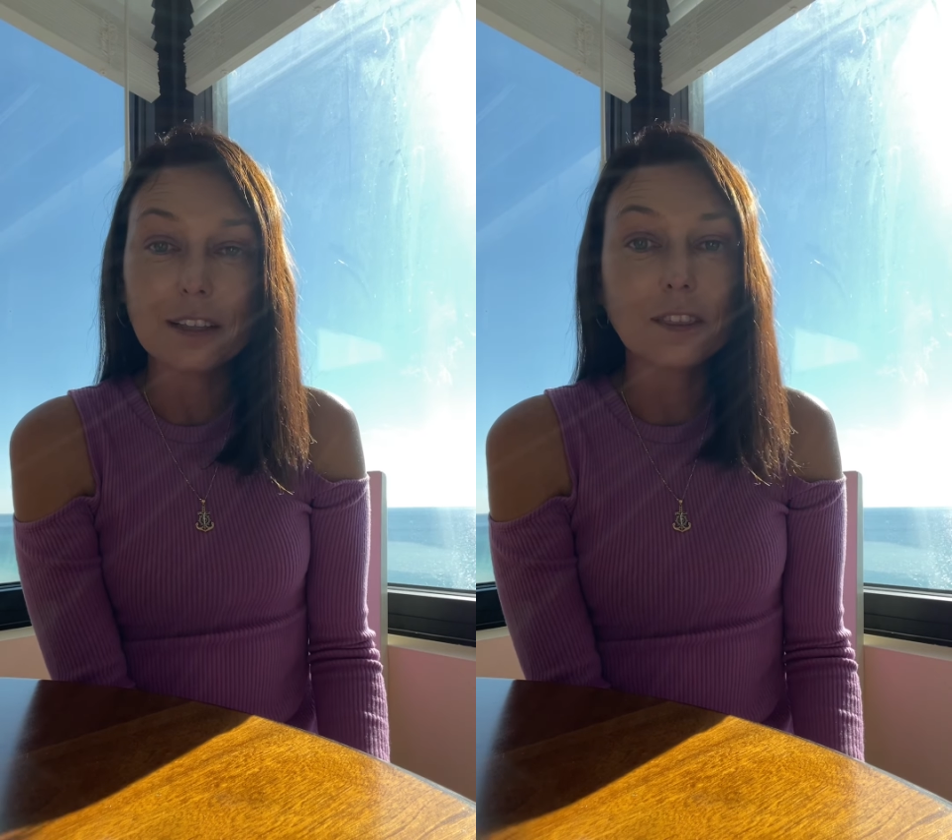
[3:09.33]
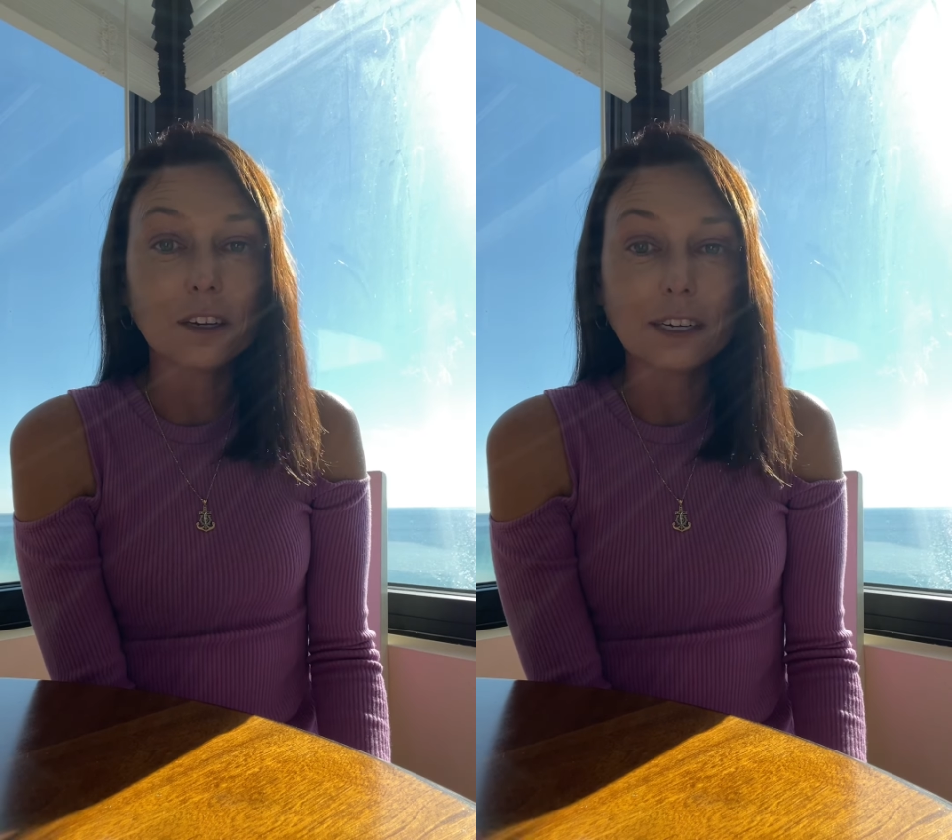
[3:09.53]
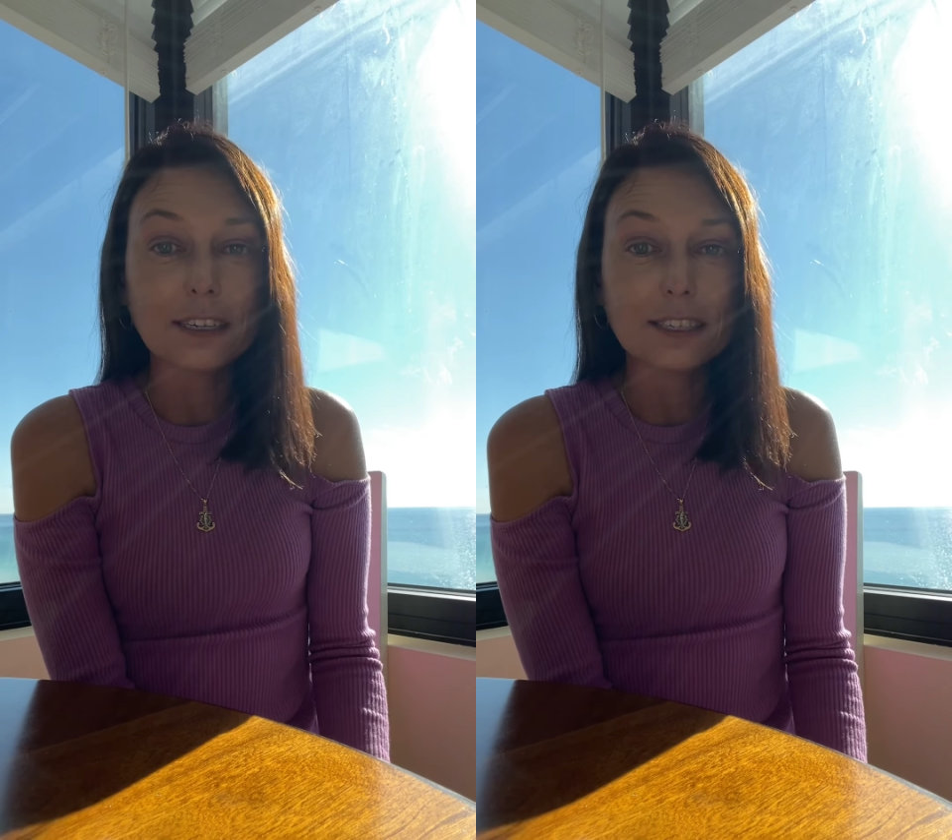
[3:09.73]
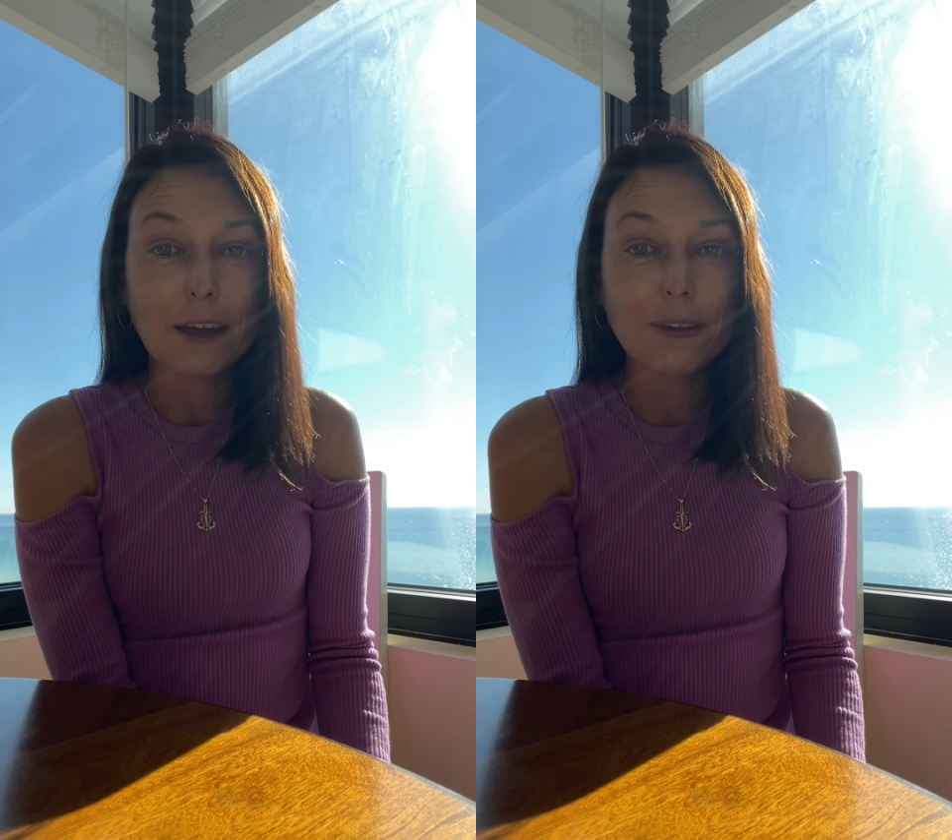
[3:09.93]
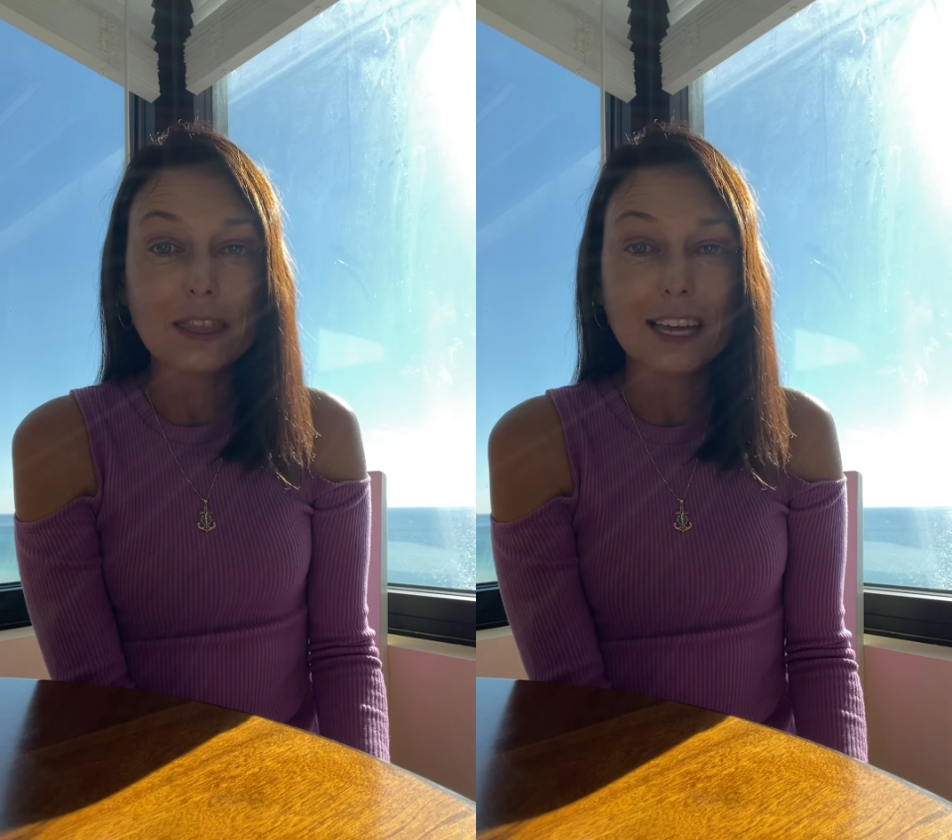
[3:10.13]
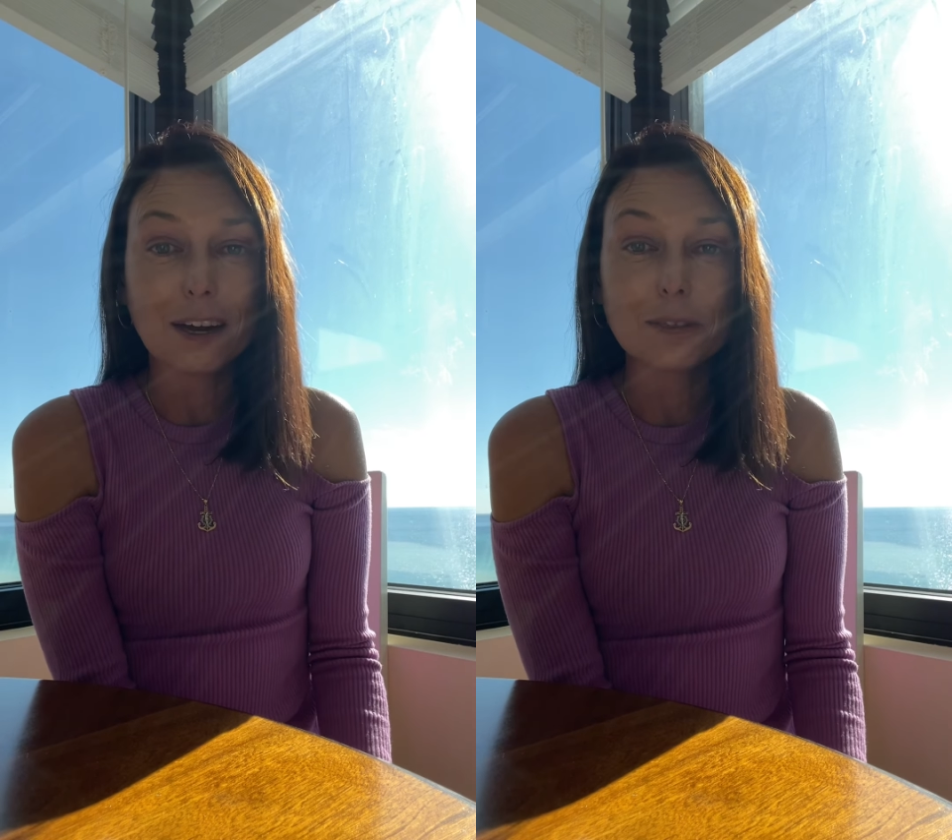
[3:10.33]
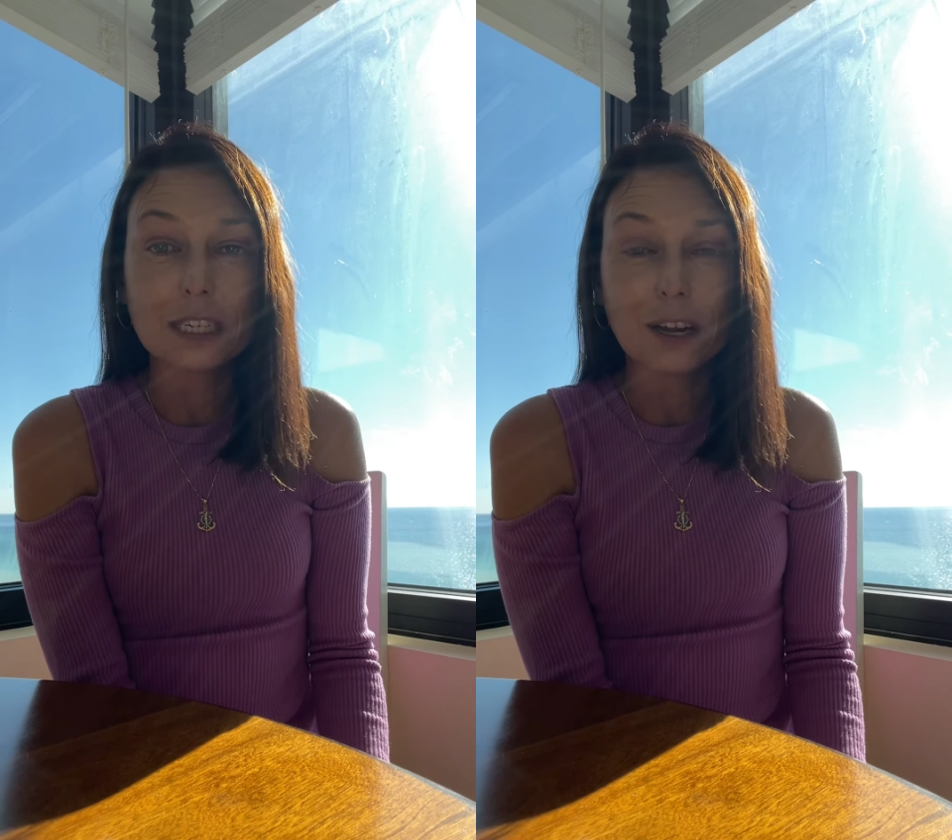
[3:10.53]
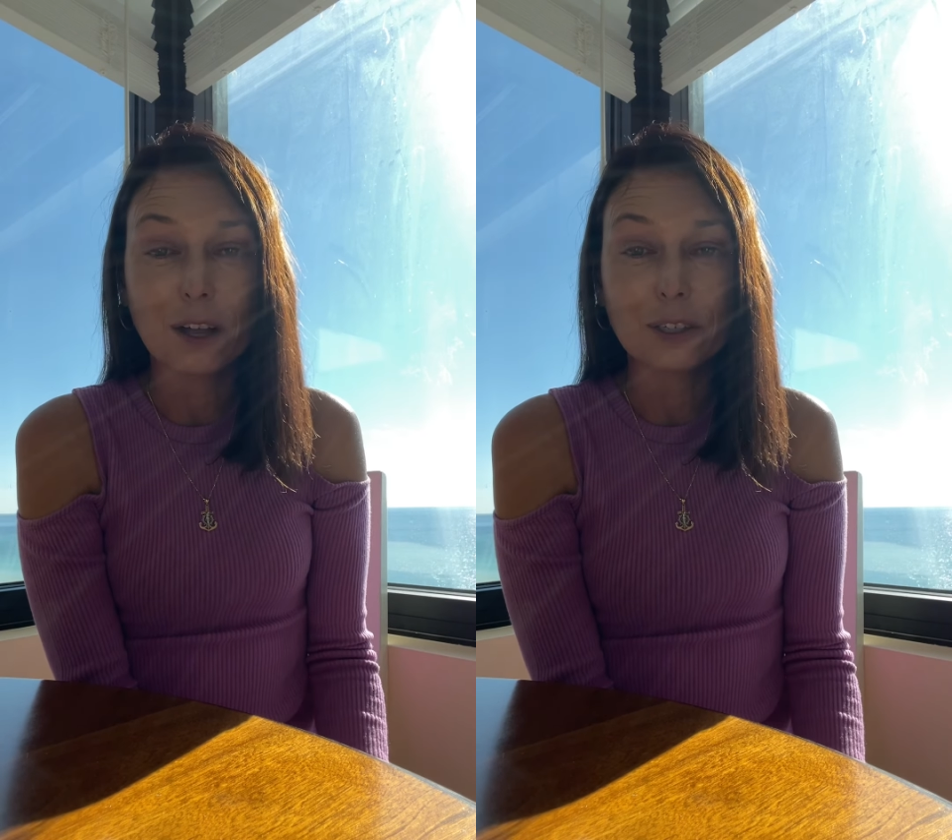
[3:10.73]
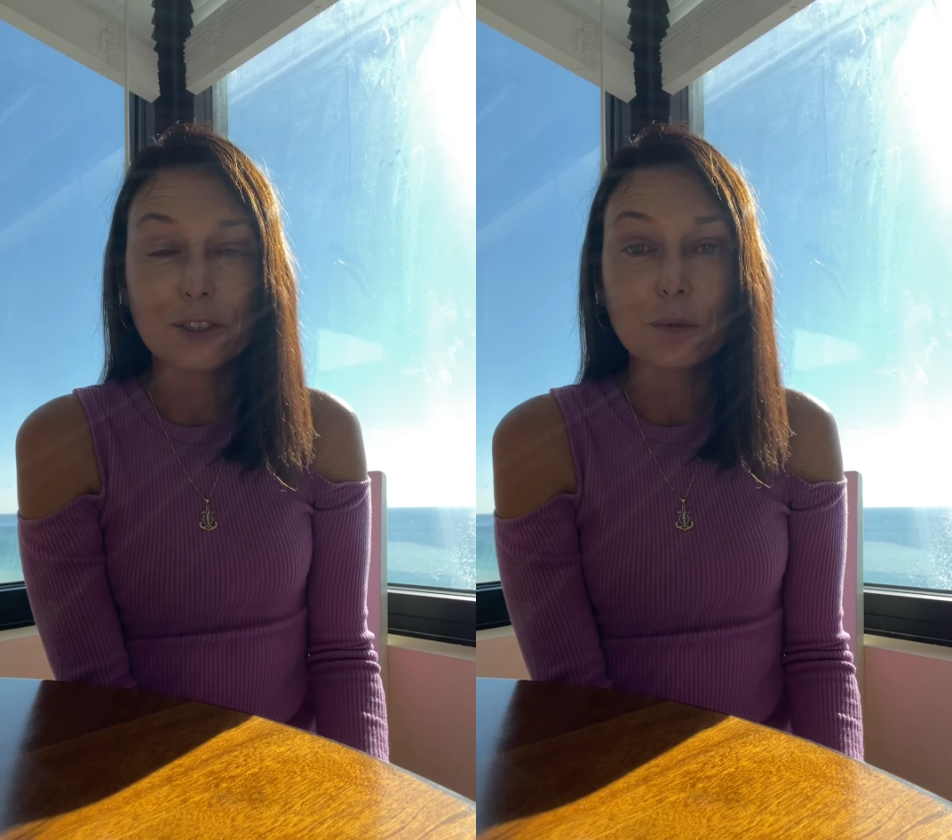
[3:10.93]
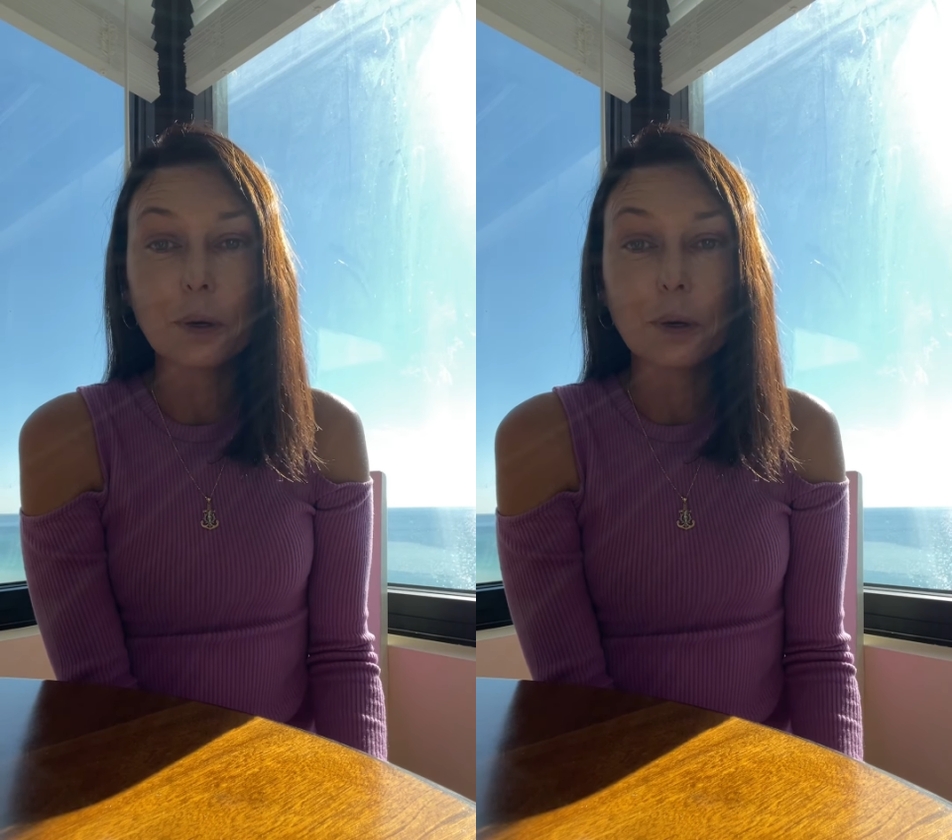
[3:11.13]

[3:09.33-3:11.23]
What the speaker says: $37,000